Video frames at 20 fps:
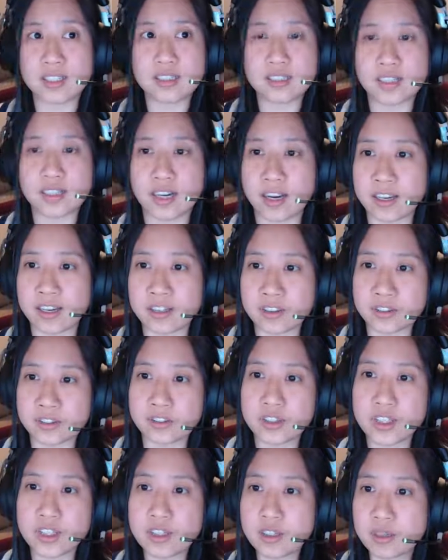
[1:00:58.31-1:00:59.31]
kind of
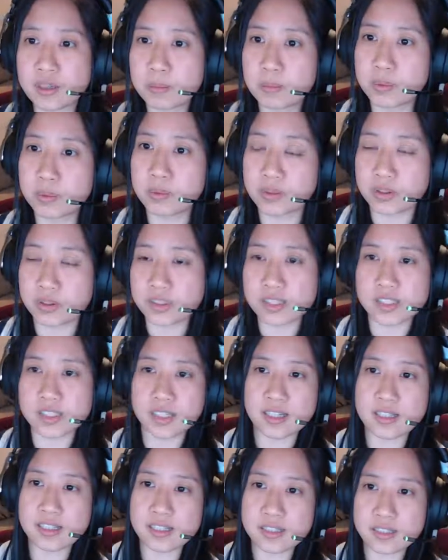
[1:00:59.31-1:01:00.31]

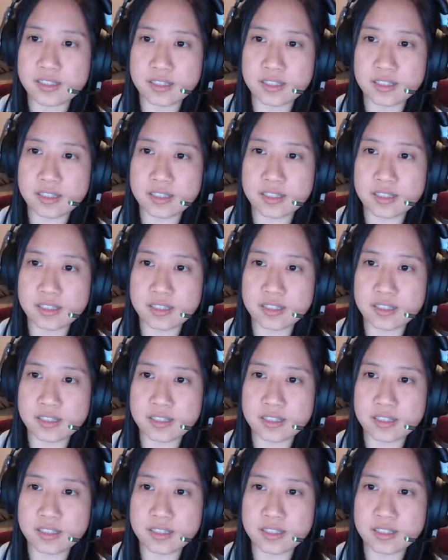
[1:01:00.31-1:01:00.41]
process